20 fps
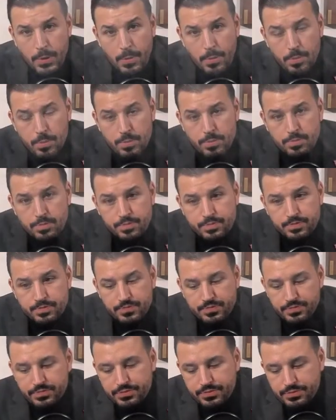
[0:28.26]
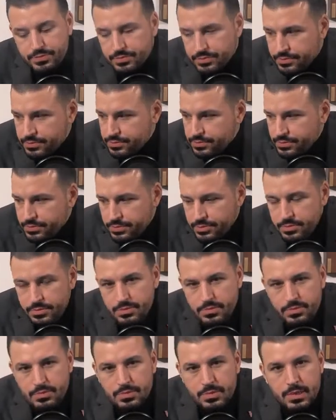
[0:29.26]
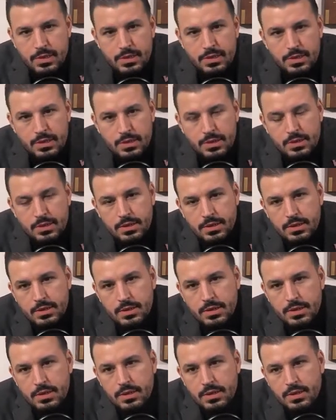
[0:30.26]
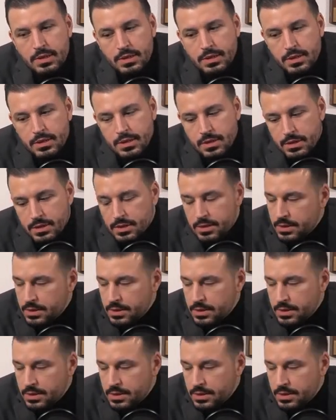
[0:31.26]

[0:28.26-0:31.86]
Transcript: [no speech]